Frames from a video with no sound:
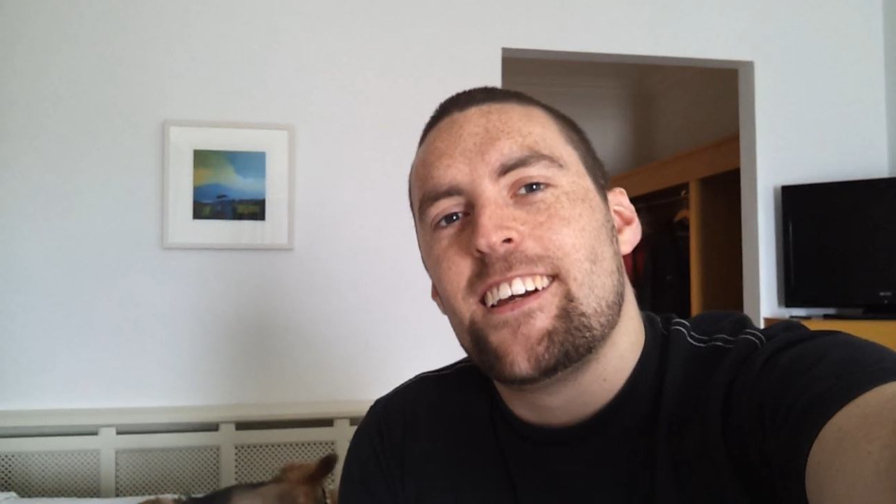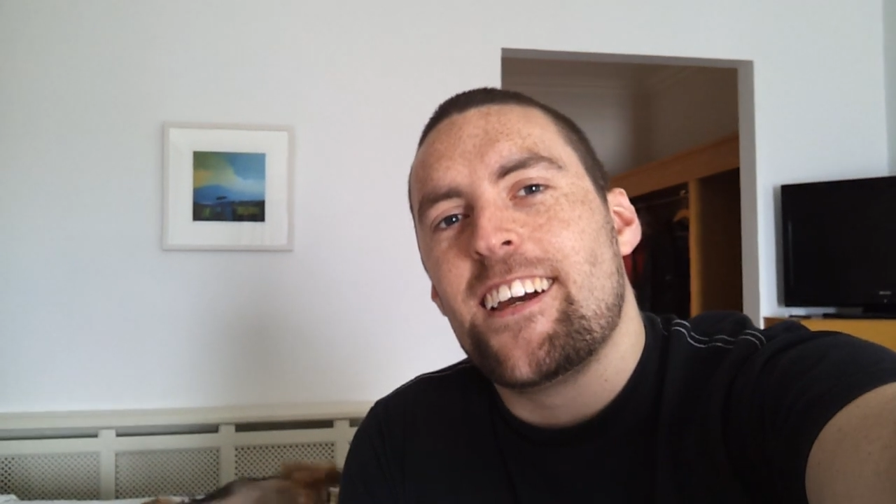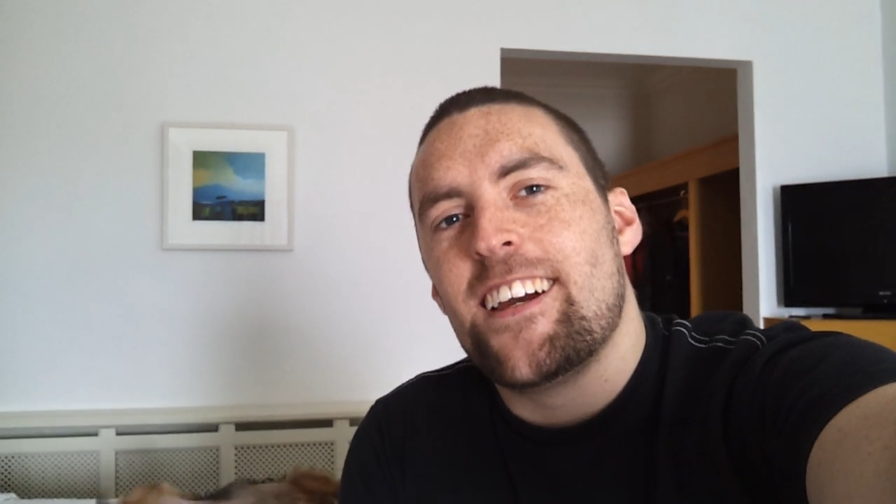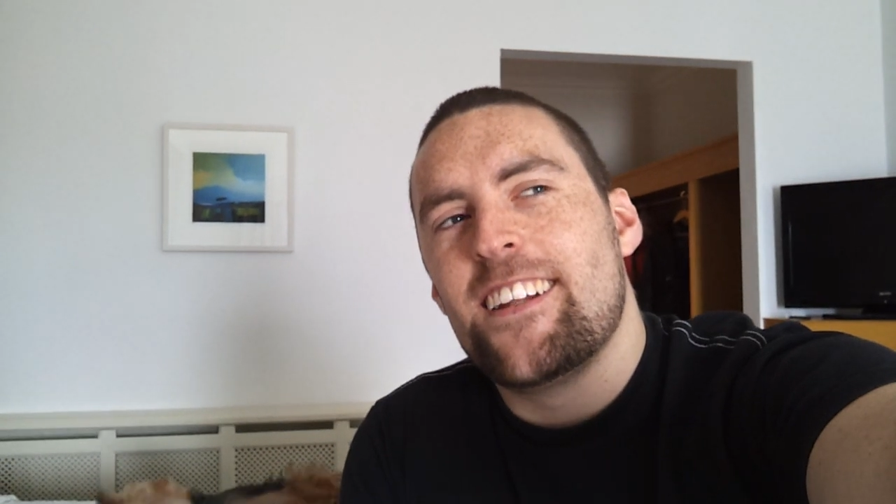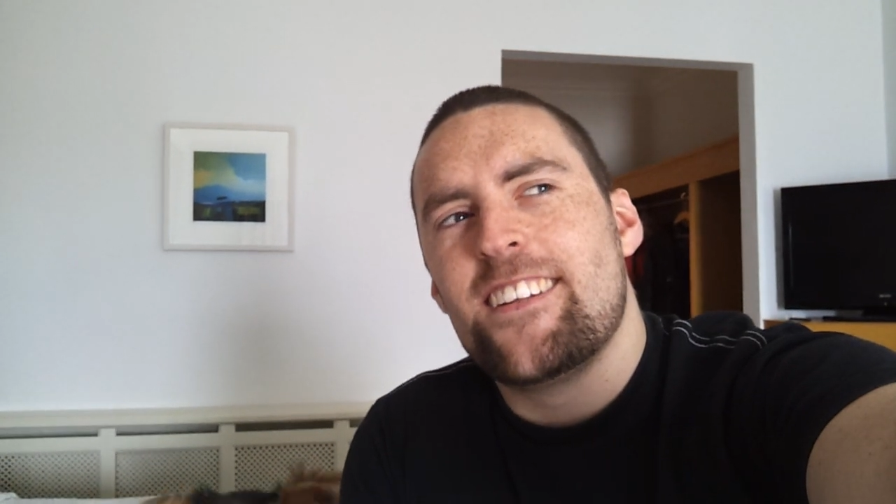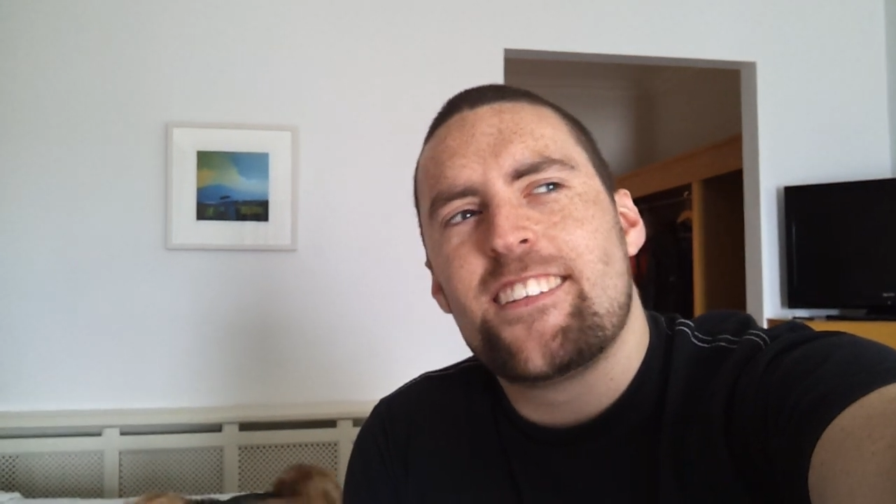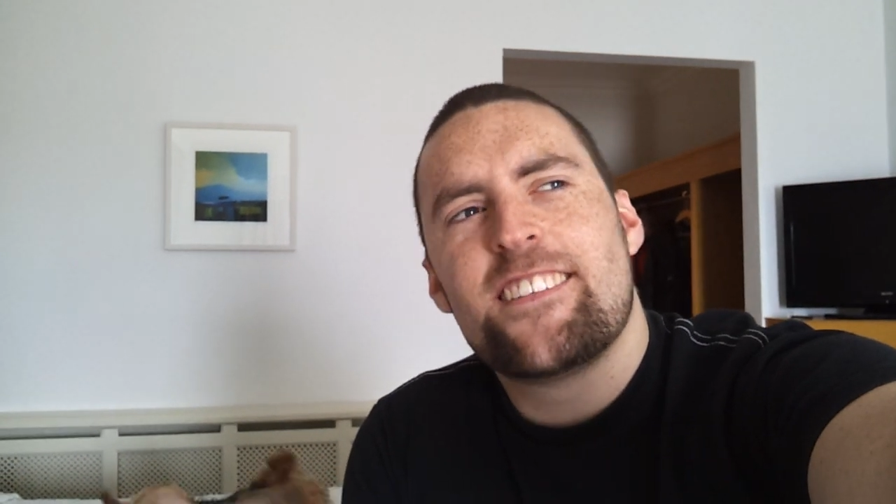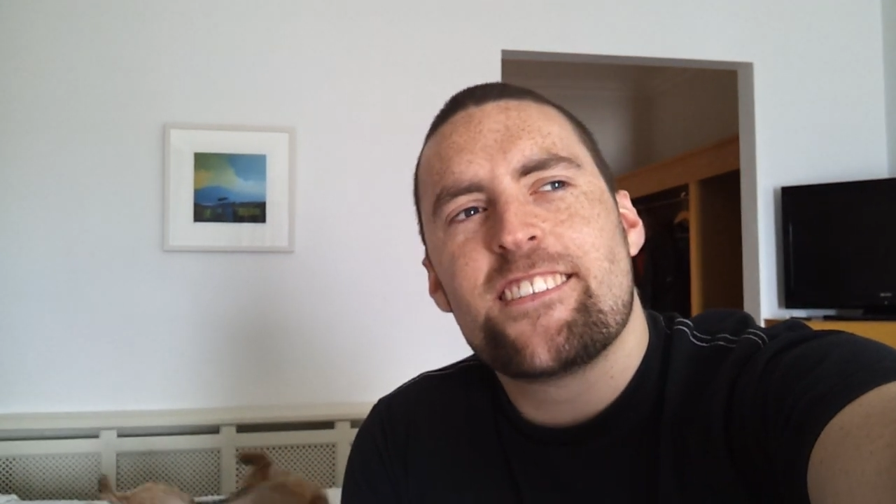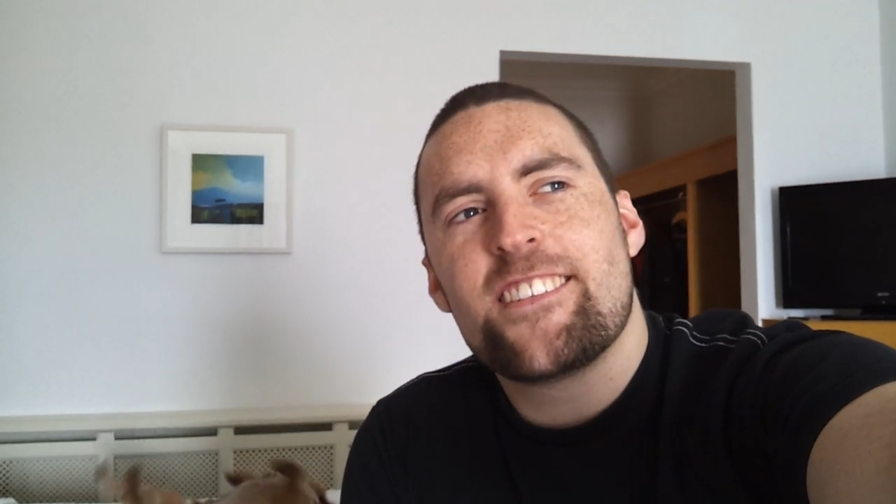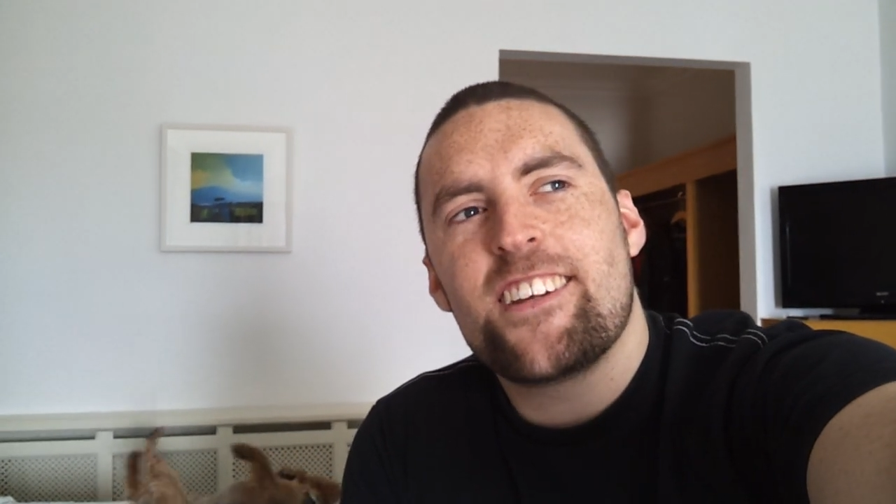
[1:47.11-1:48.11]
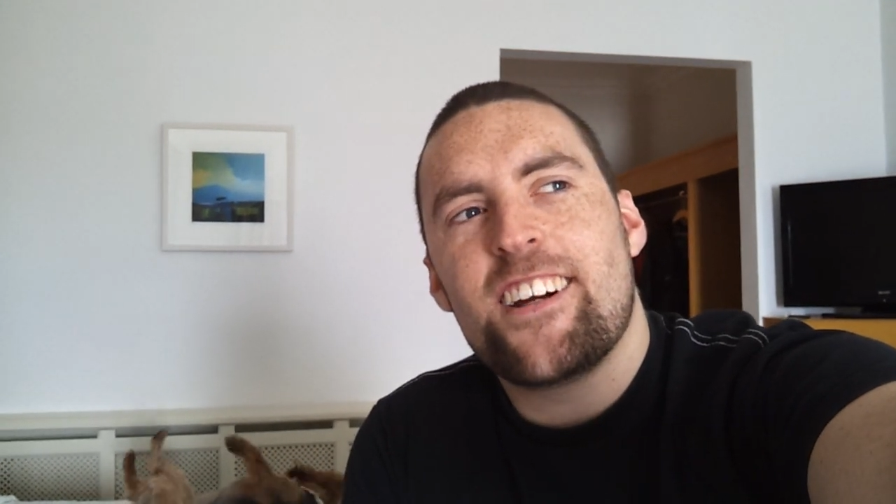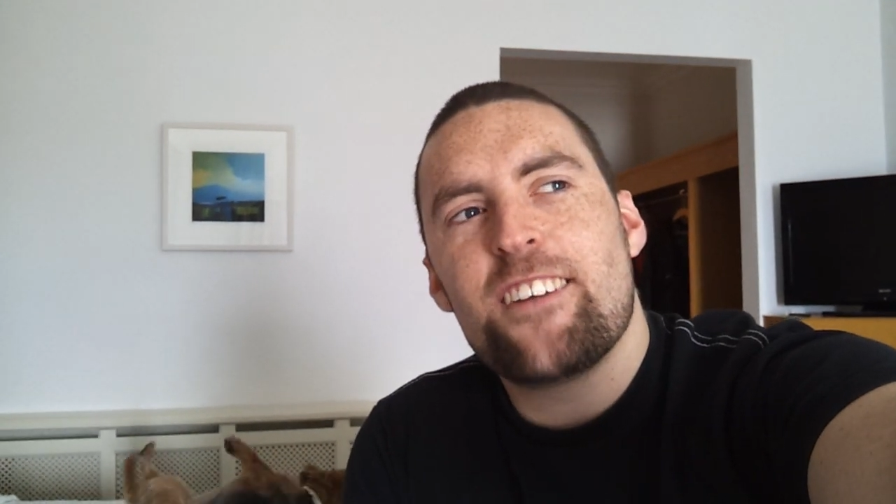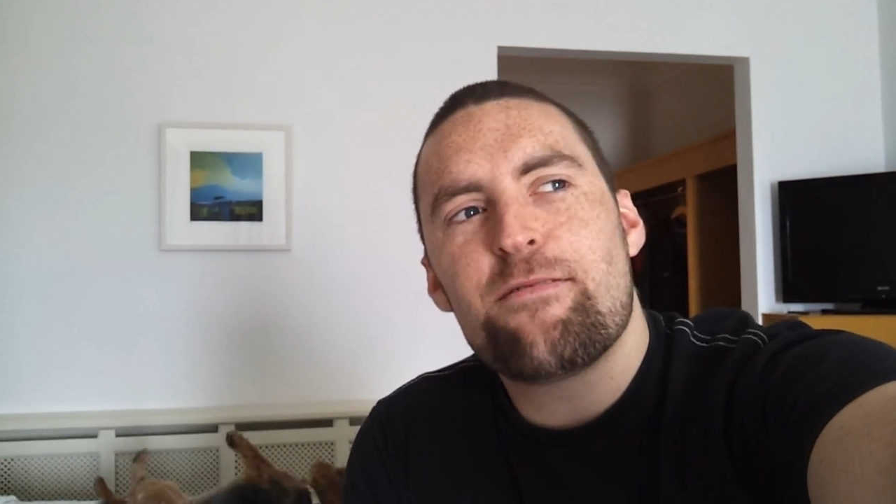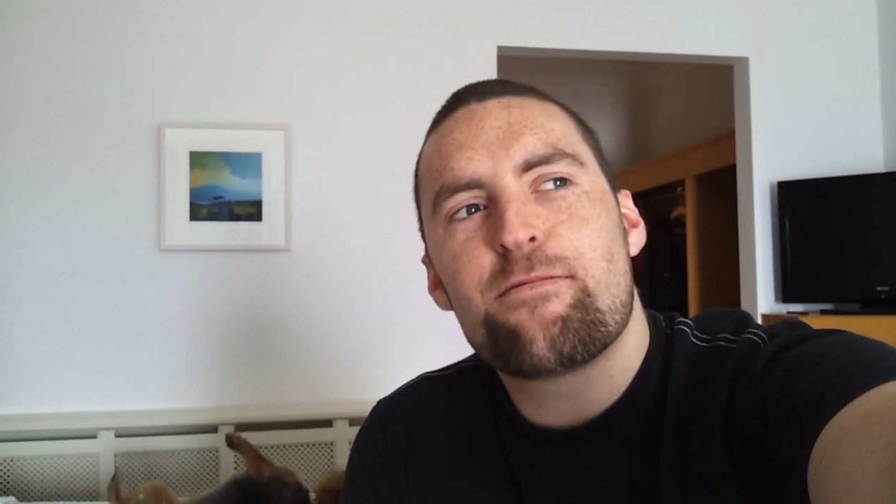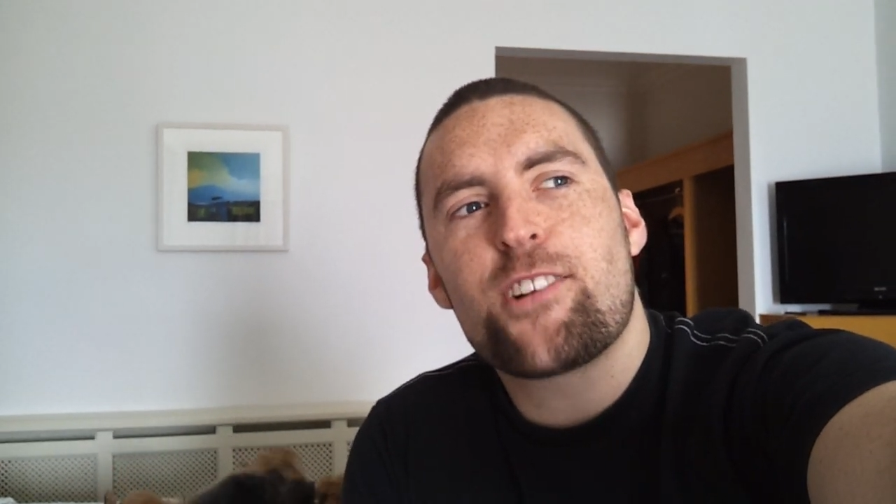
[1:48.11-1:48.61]
And
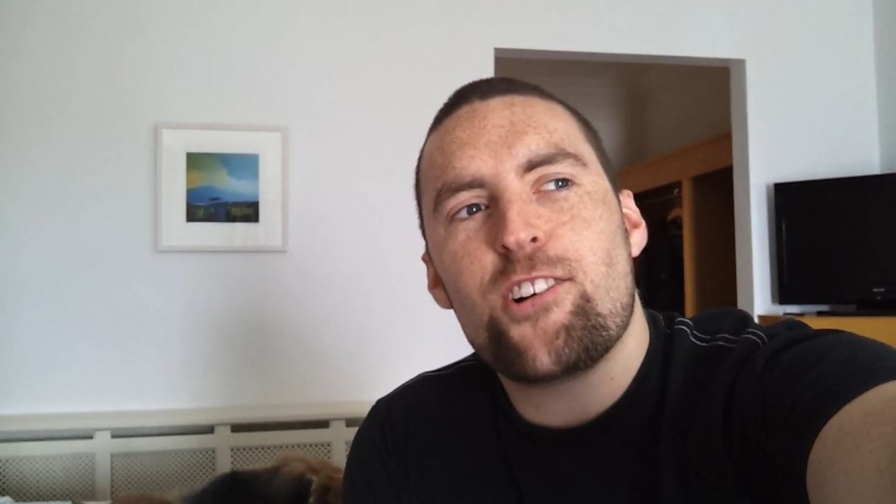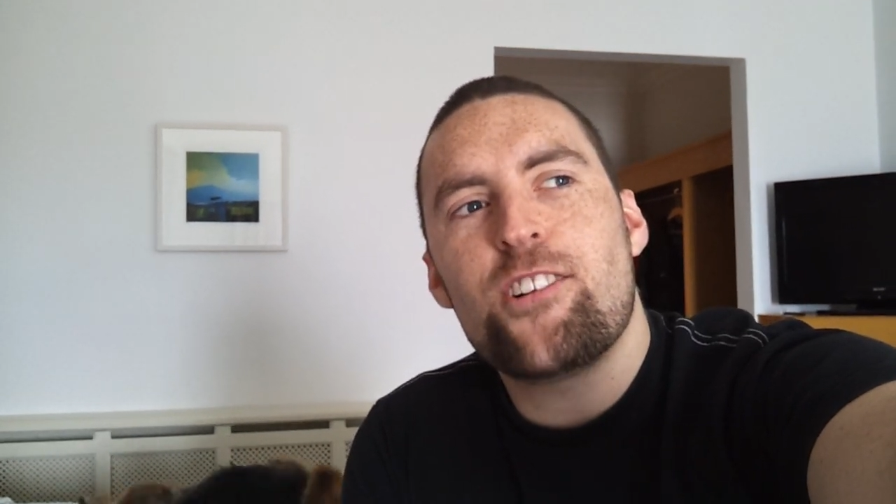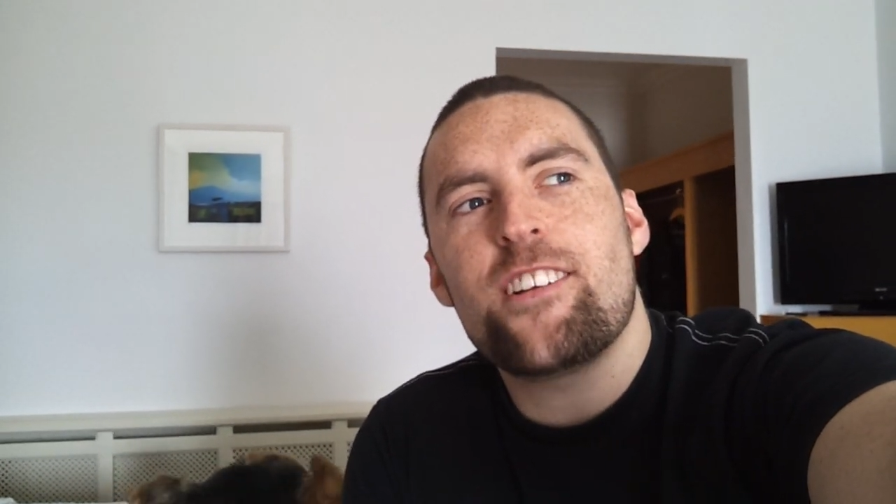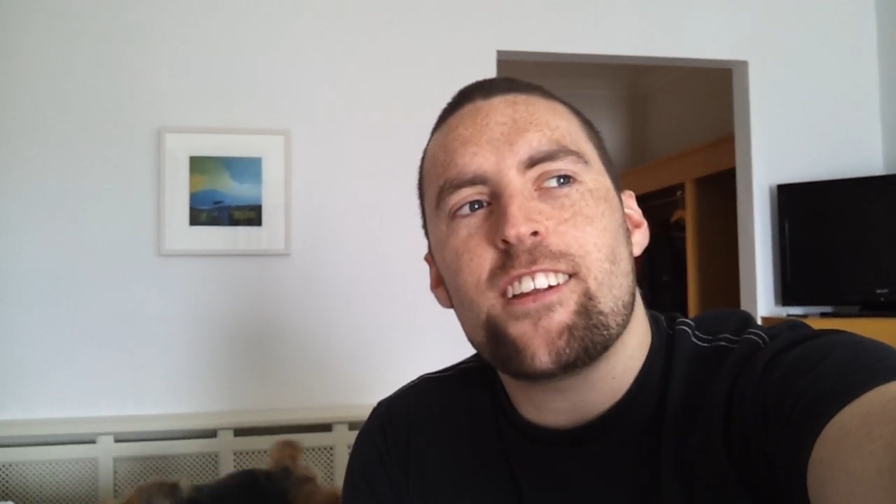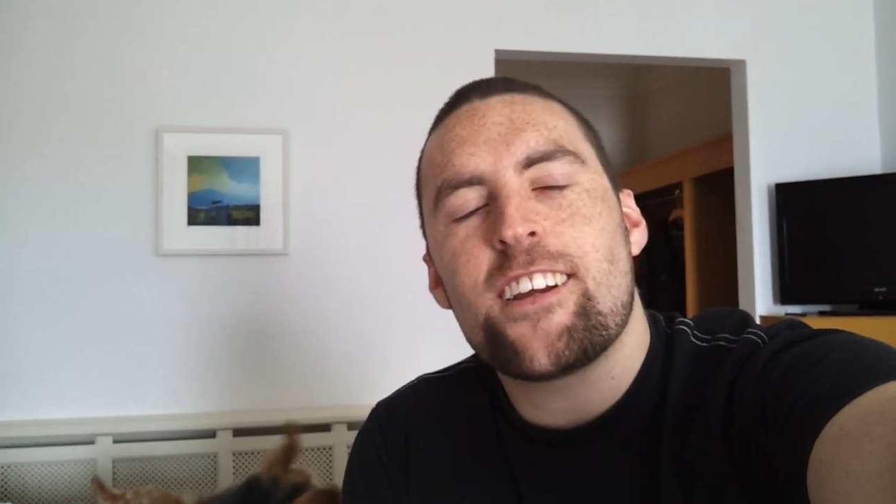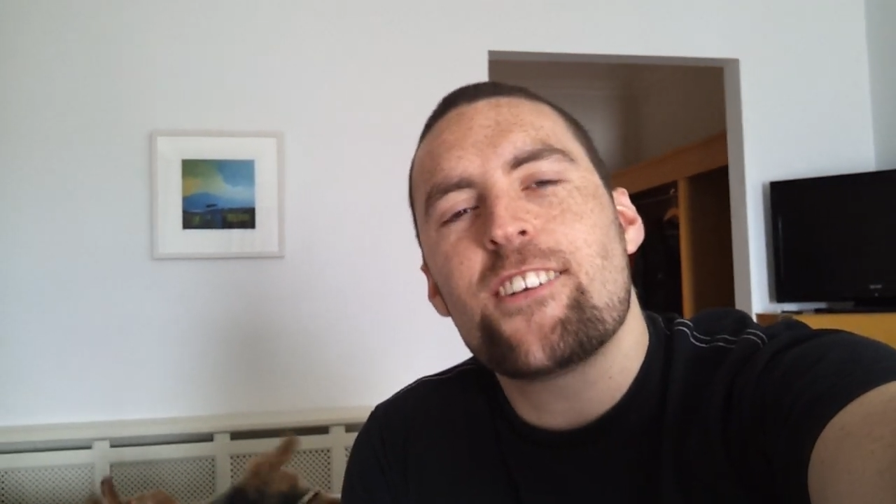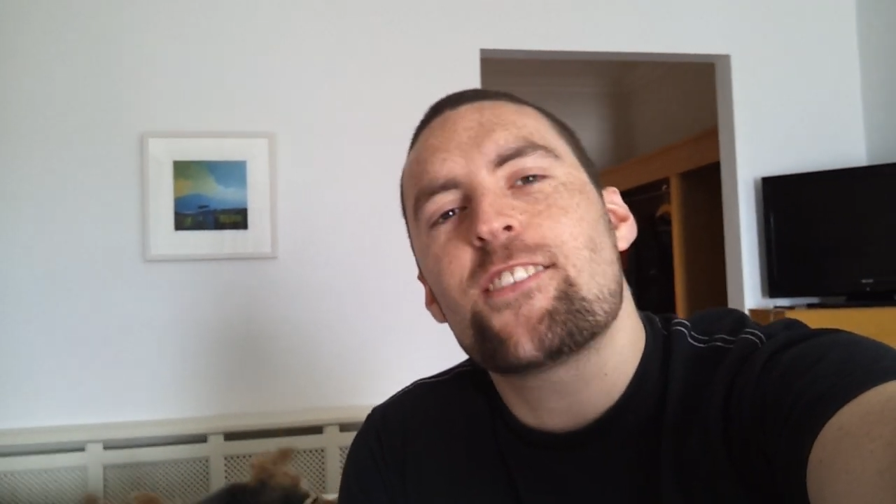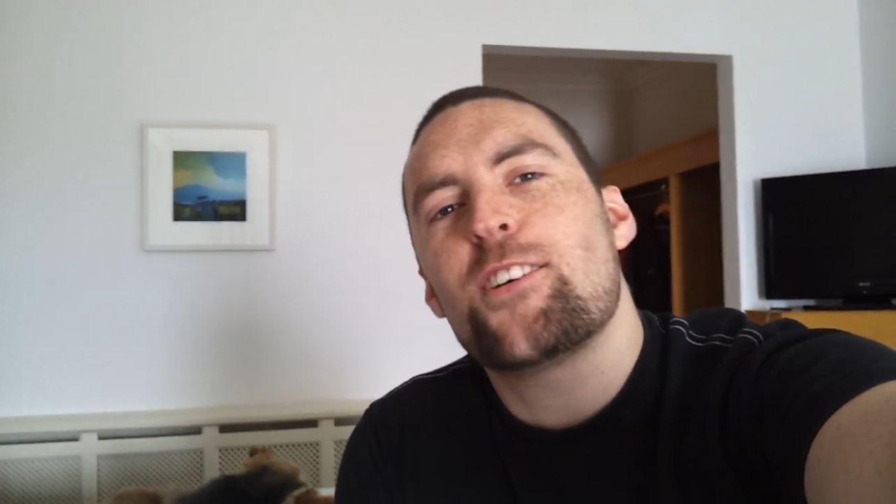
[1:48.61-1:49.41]
I've recorded a good